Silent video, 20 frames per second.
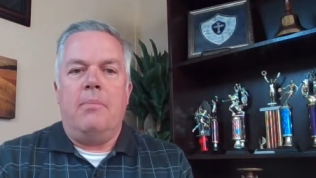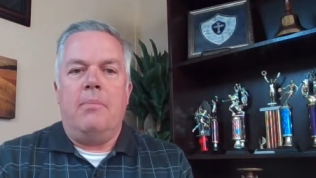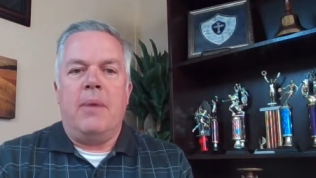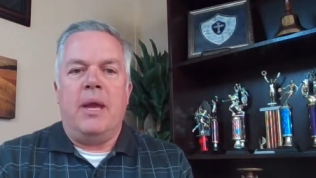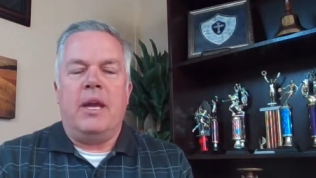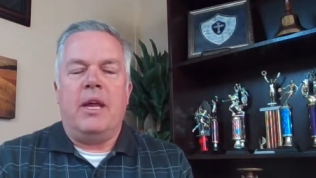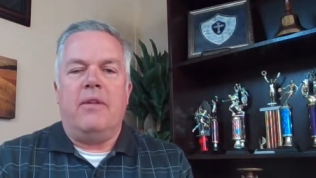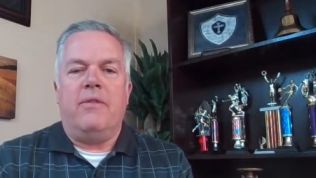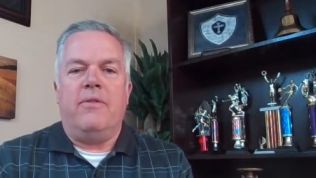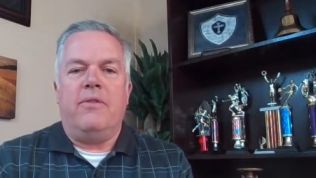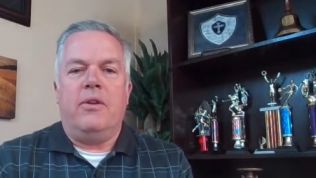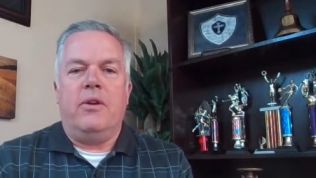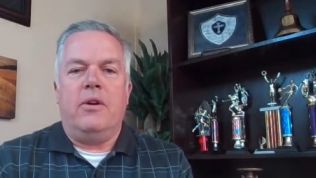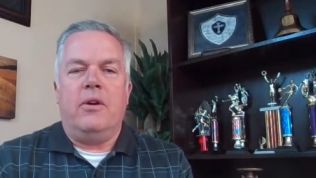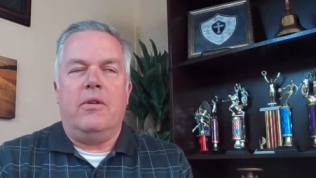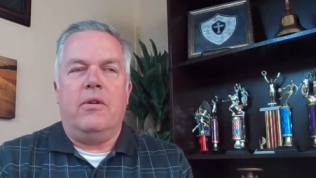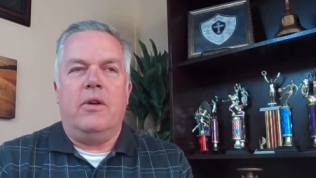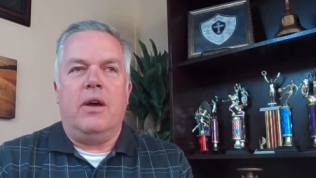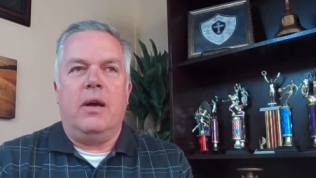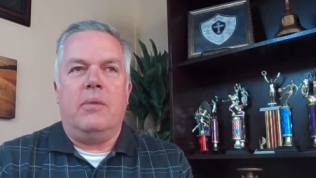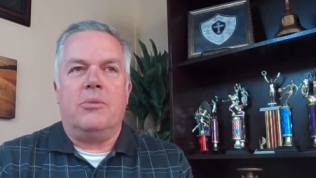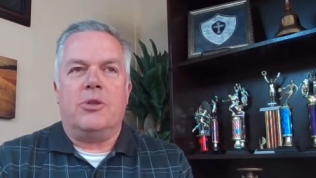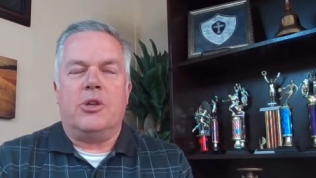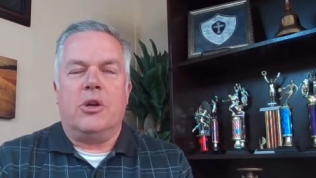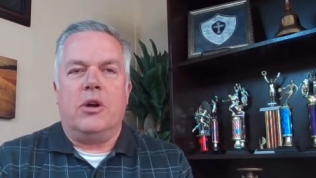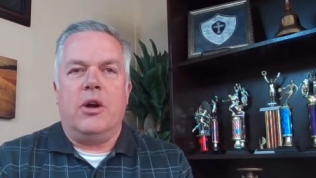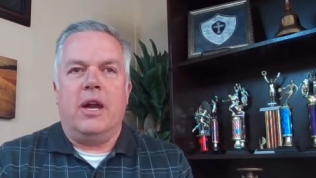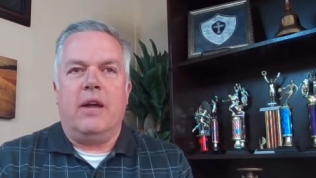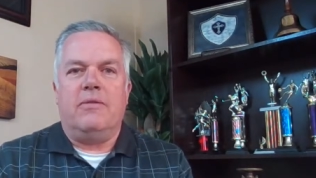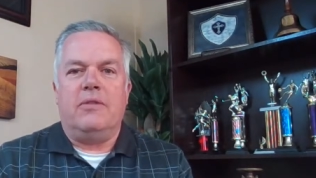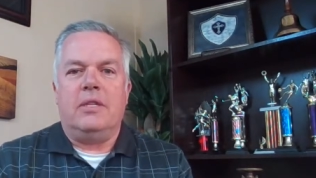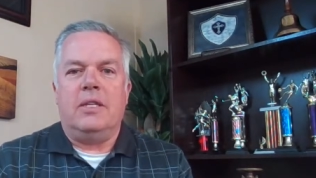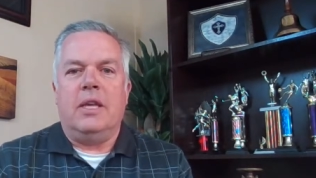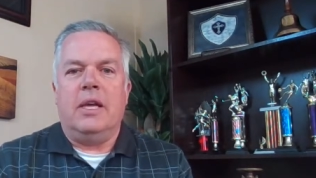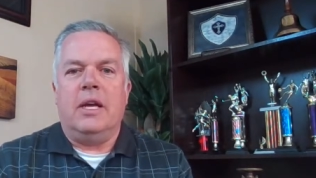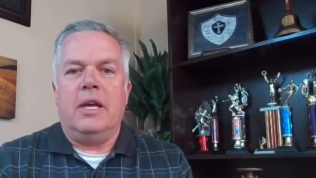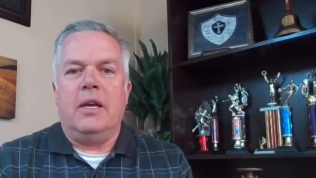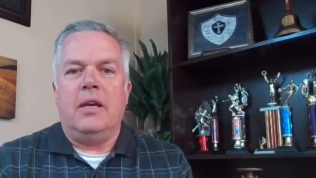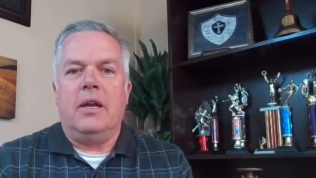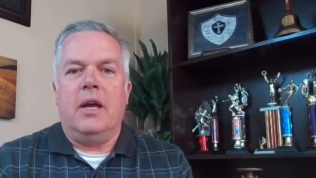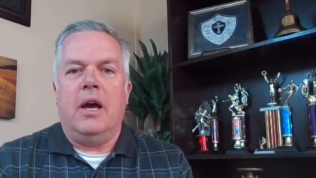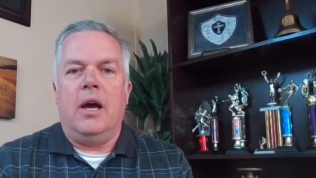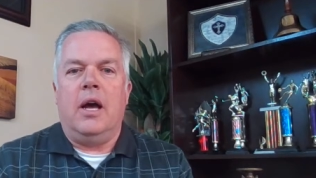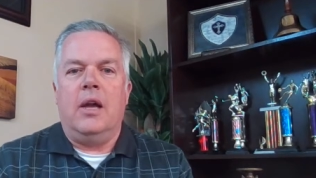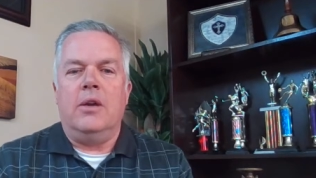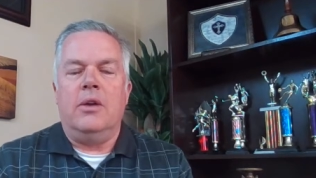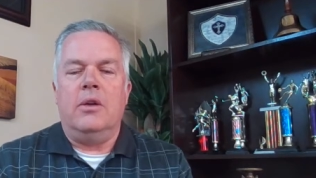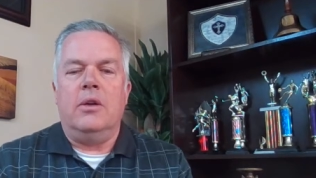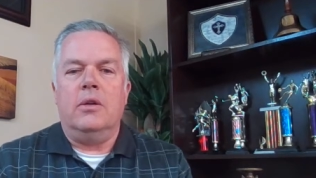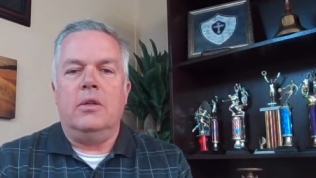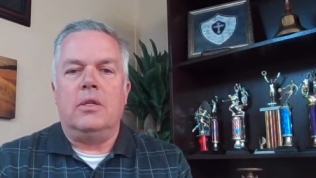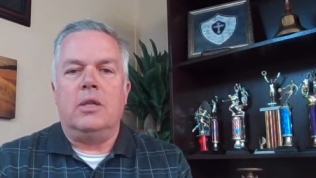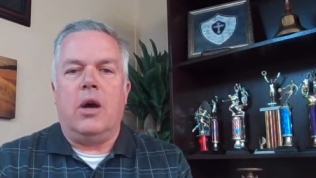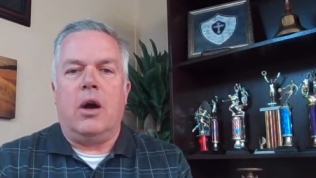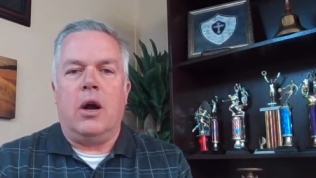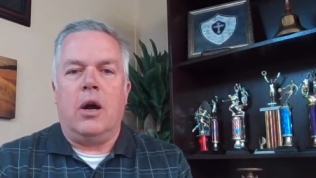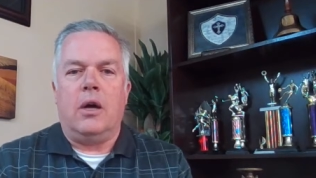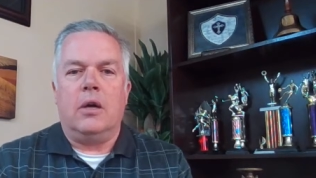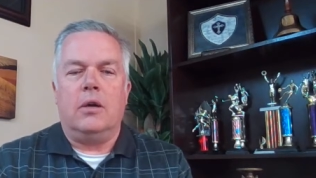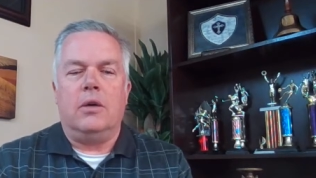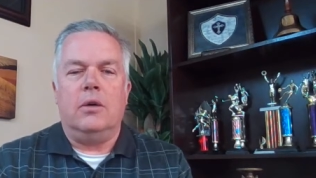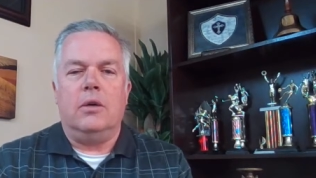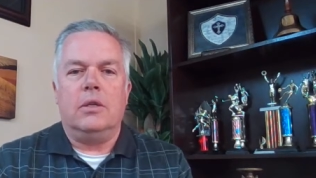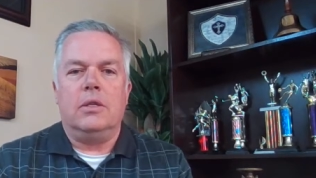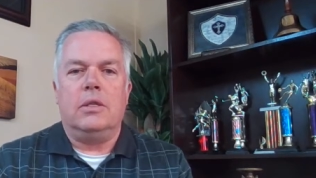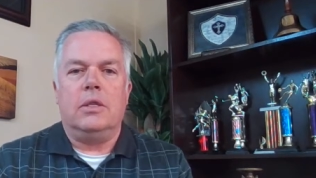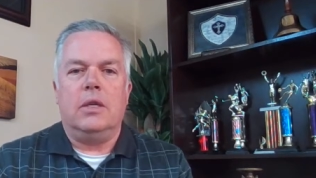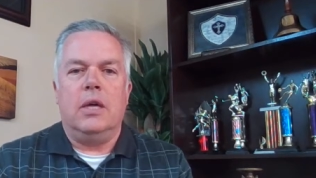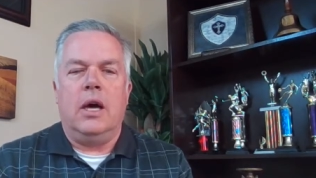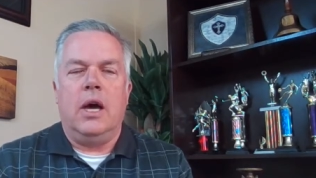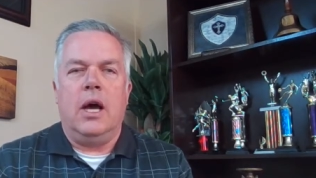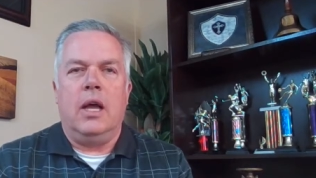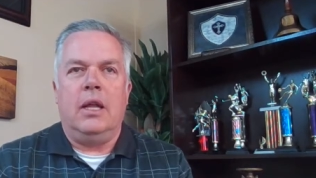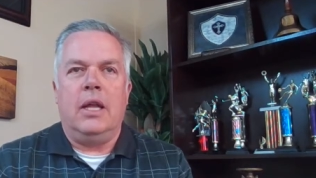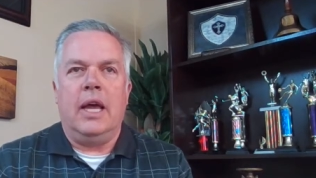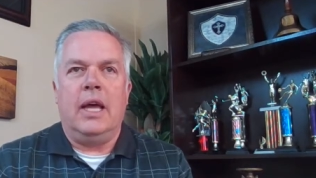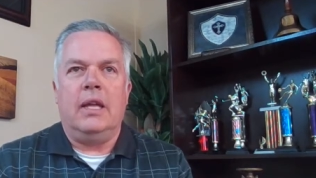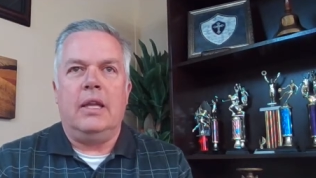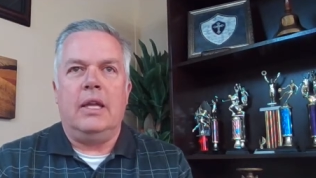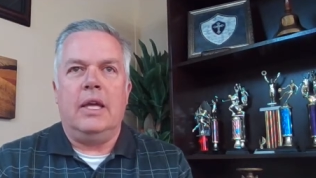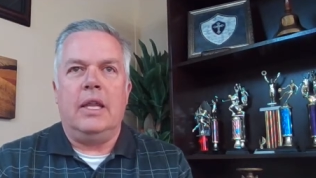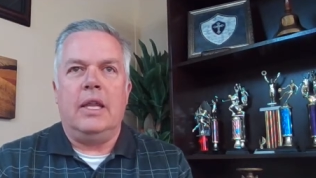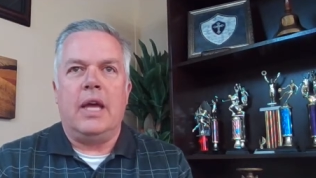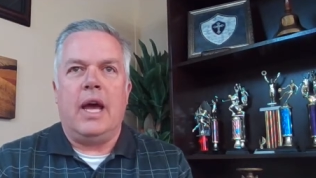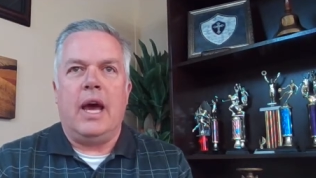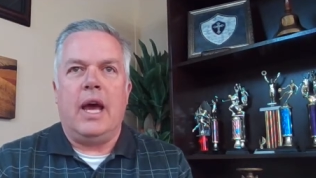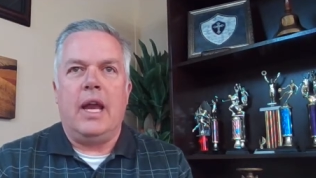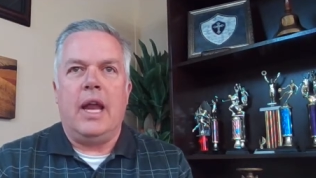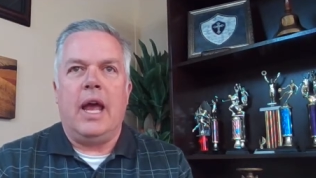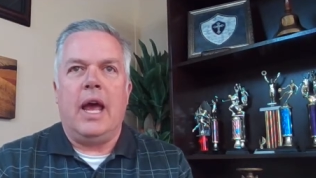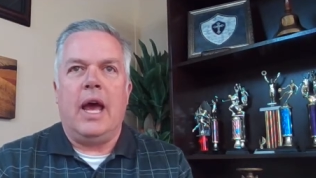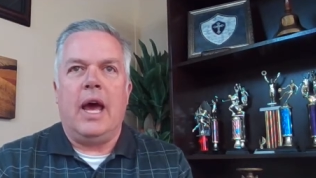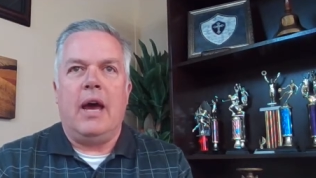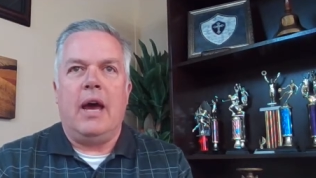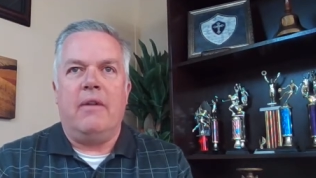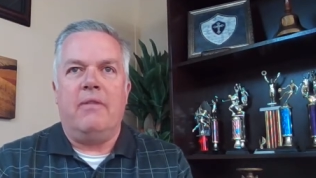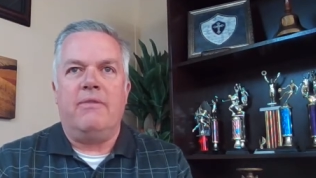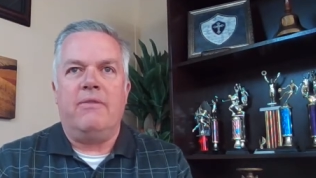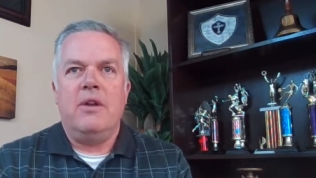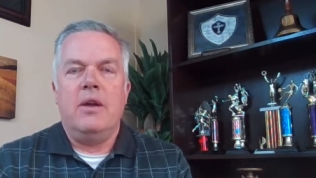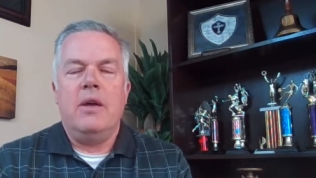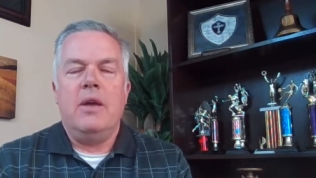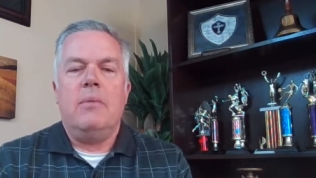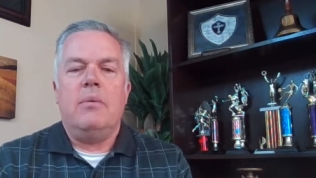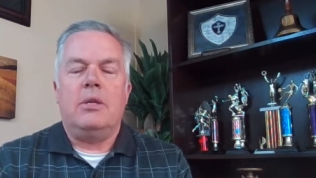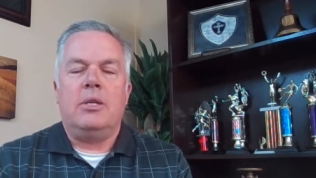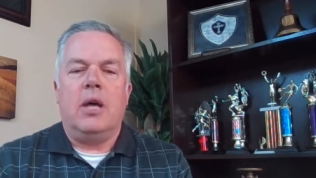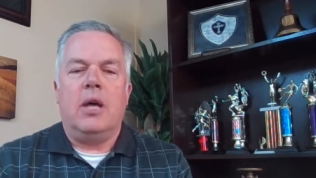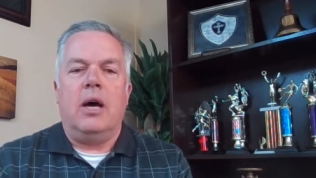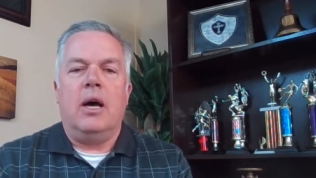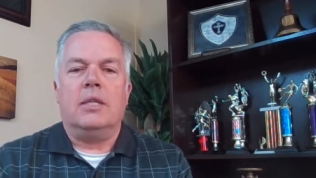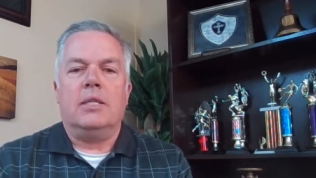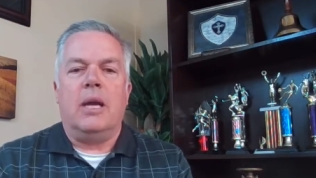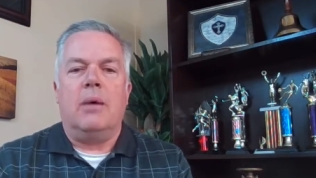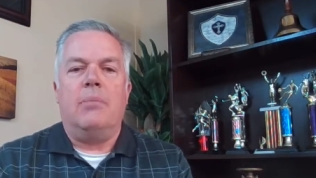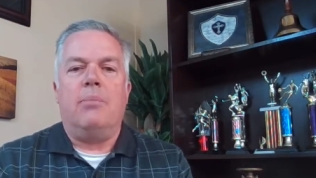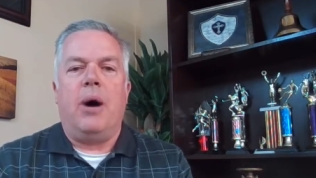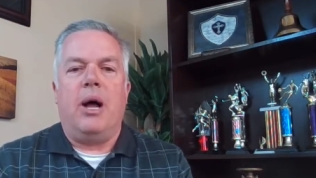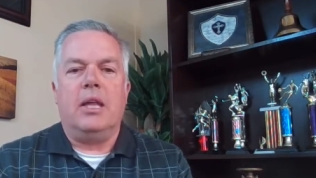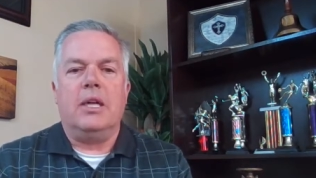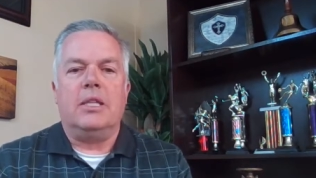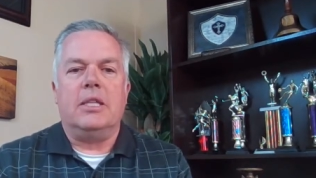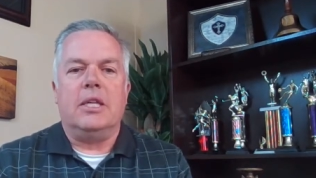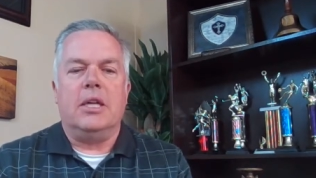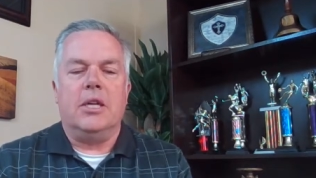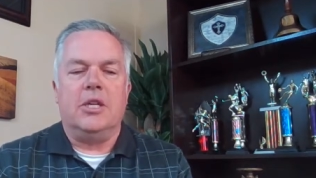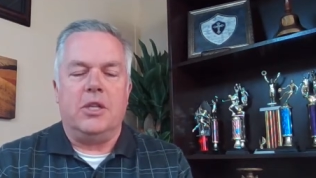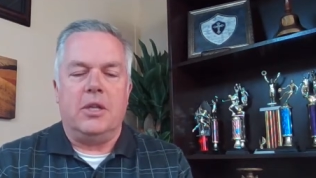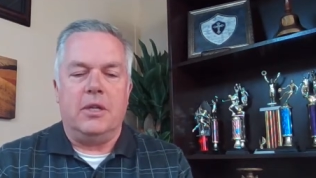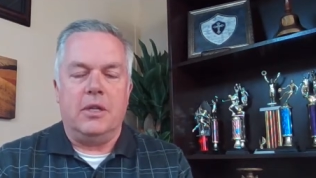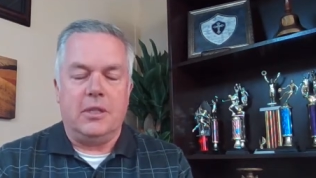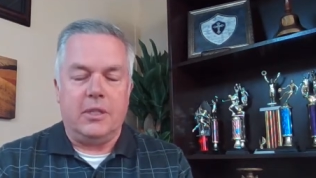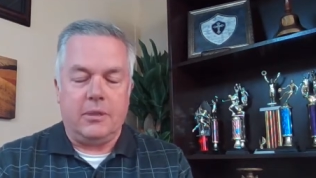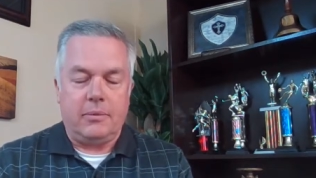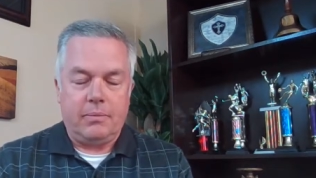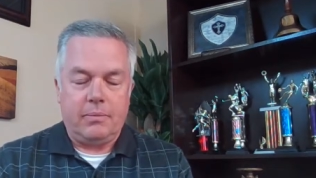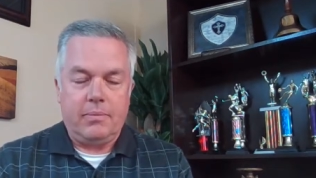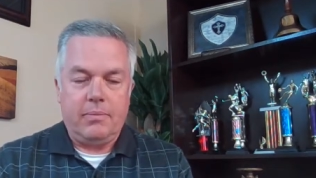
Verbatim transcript: many of you, I'm sure, have seen uh, news articles uh, lately that have uh, some politicians